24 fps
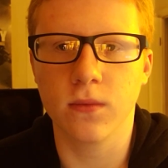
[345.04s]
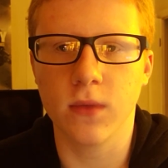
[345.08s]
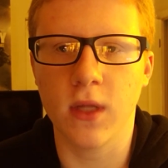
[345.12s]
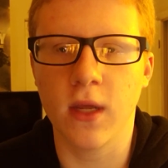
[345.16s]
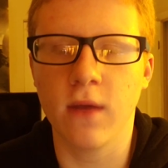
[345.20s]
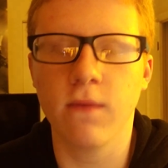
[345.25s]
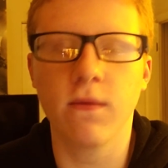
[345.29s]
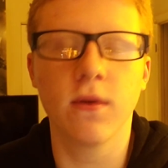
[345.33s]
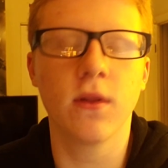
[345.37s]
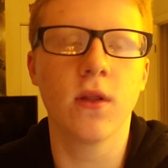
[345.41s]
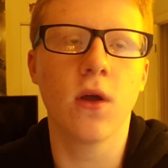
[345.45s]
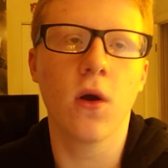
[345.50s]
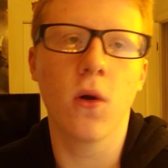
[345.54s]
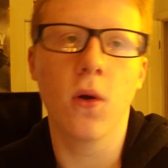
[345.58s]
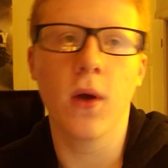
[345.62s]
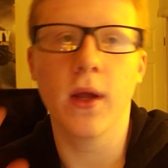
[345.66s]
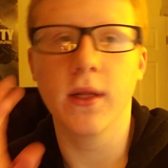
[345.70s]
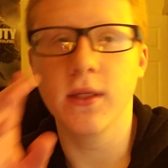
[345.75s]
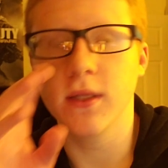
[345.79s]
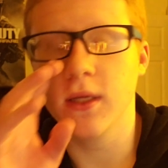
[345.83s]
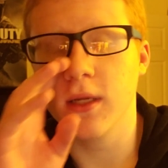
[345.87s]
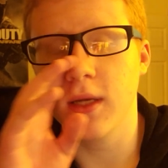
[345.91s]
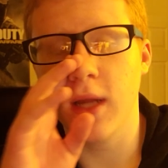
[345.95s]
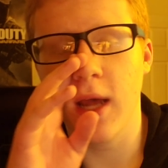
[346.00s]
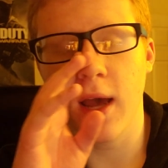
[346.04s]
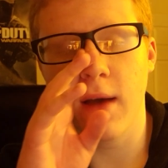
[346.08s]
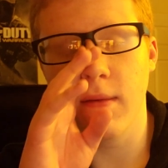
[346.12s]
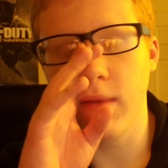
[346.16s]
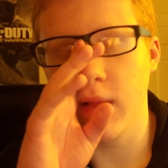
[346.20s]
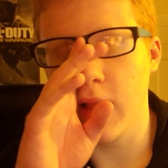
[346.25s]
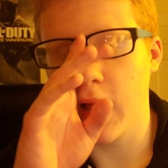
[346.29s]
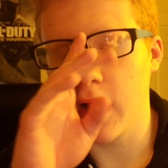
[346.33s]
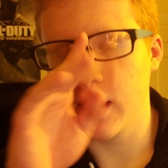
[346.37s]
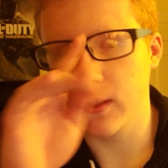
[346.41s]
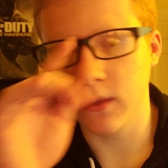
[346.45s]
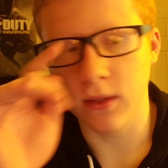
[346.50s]
even though I didn't
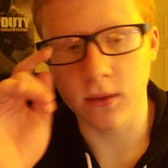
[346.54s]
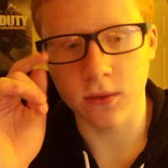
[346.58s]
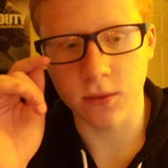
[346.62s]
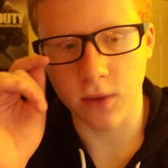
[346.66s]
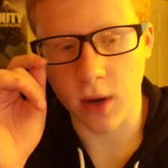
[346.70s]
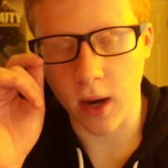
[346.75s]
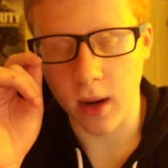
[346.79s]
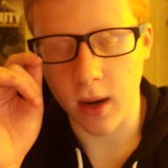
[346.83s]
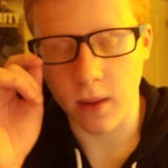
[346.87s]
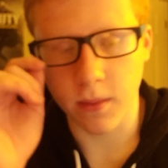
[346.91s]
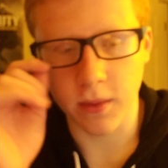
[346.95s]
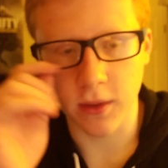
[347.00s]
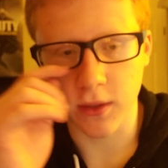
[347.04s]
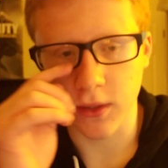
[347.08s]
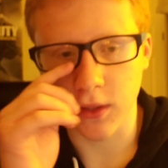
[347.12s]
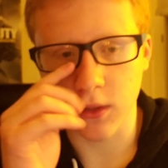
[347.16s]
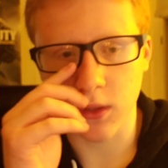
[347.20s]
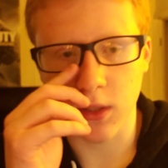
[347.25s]
have a lot of subscribers,